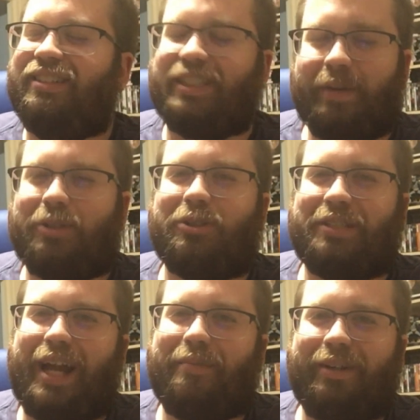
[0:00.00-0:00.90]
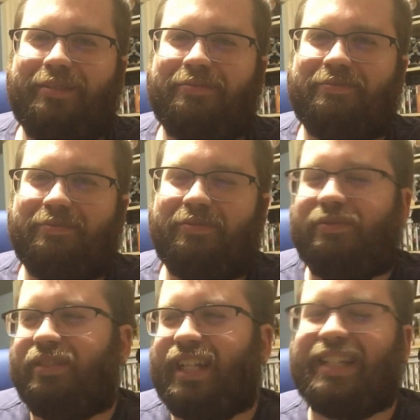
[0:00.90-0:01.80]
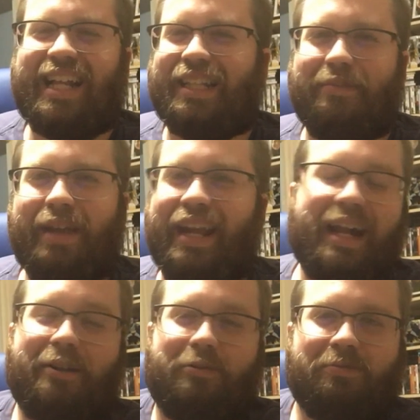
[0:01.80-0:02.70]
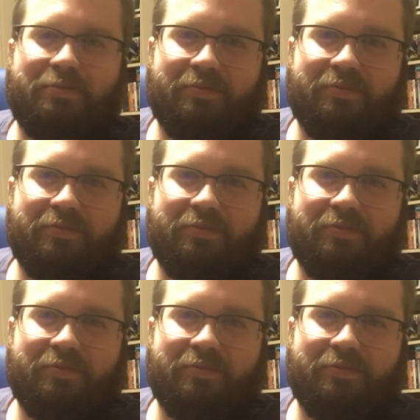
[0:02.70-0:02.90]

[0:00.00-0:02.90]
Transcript: Special assignment. What does that exactly mean? I don't...